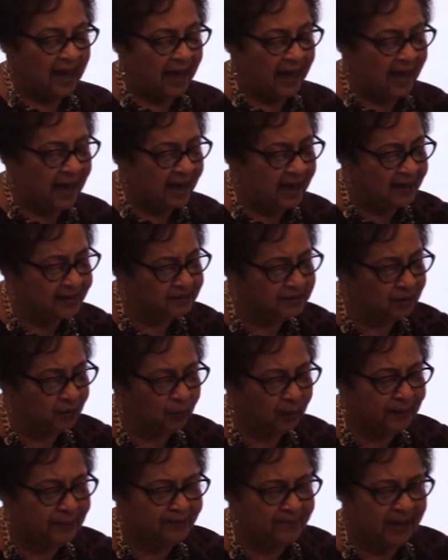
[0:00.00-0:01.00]
and
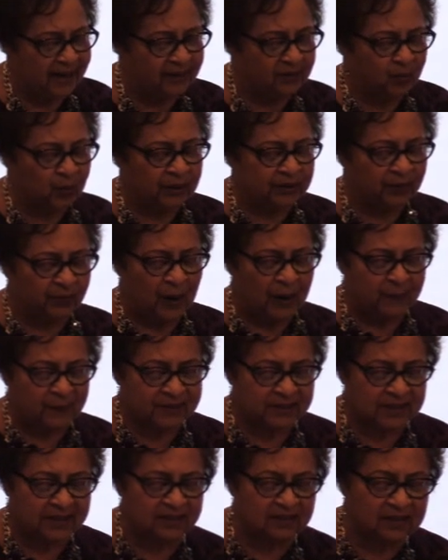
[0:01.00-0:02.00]
we met with
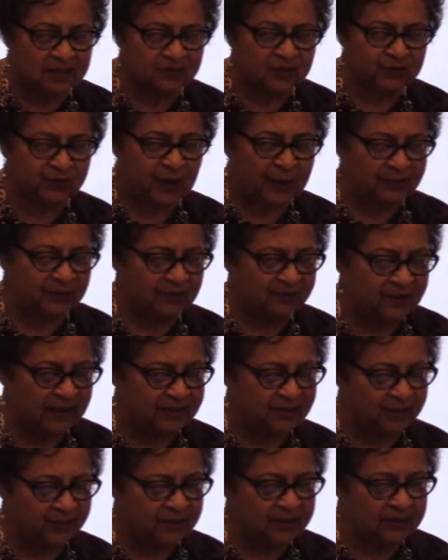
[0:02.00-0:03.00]
representatives from the
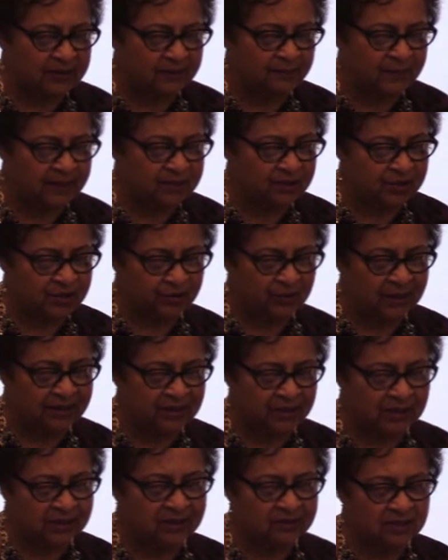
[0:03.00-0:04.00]
Veterans
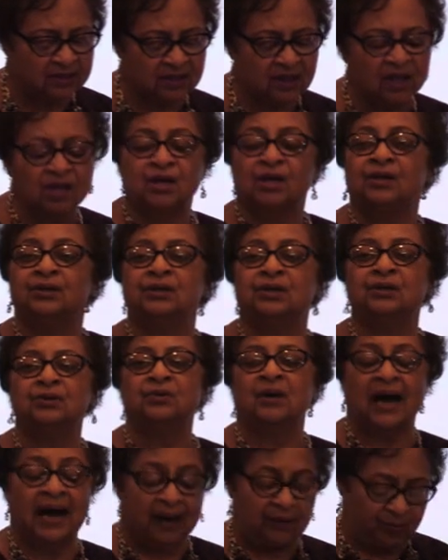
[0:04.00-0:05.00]
Administration's
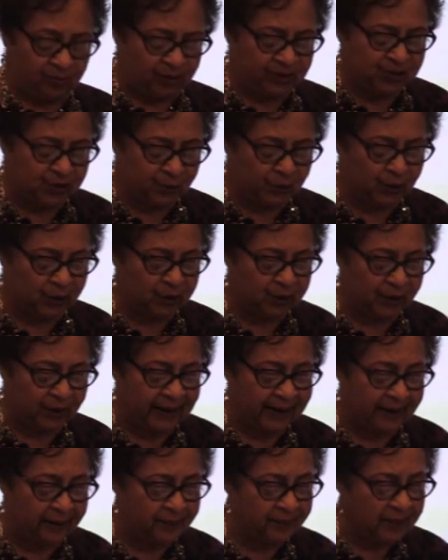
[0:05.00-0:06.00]
new outreach
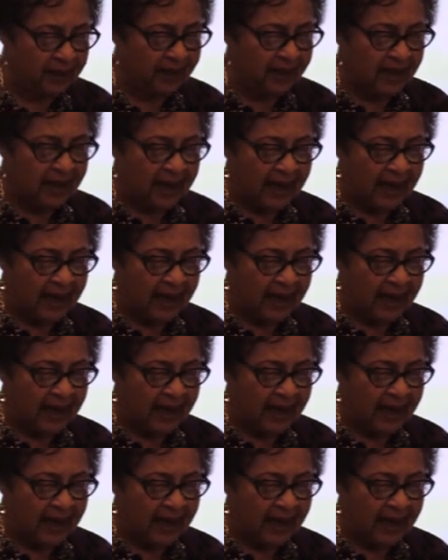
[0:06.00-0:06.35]
program